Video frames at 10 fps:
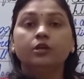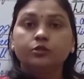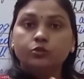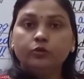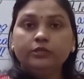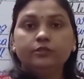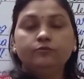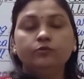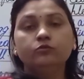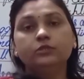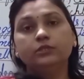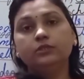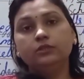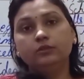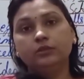So in
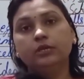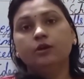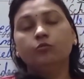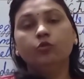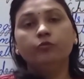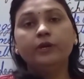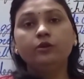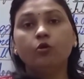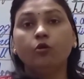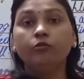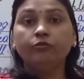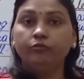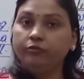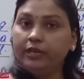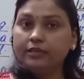diffusion, movement of
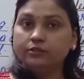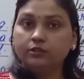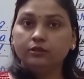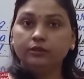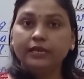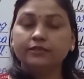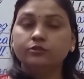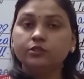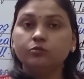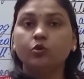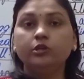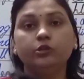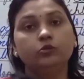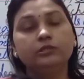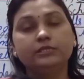gaseous
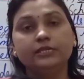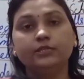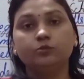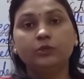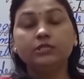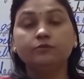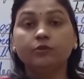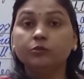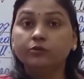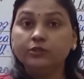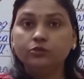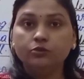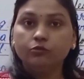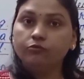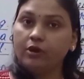molecules takes place from the region
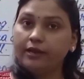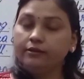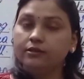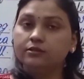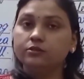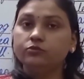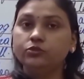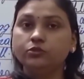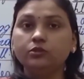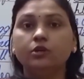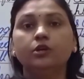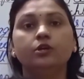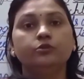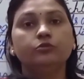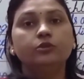of higher concentration
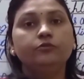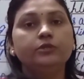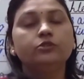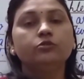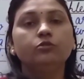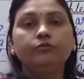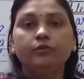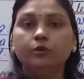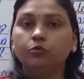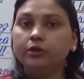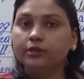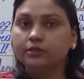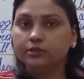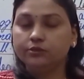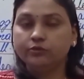to the region of lower
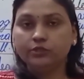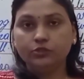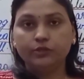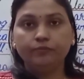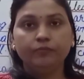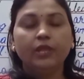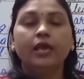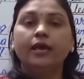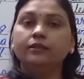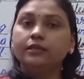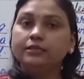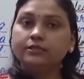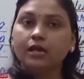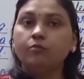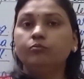concentration, and the
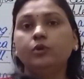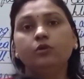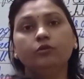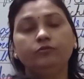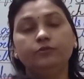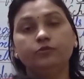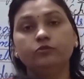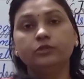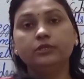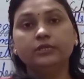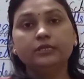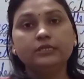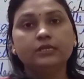example of diffusion is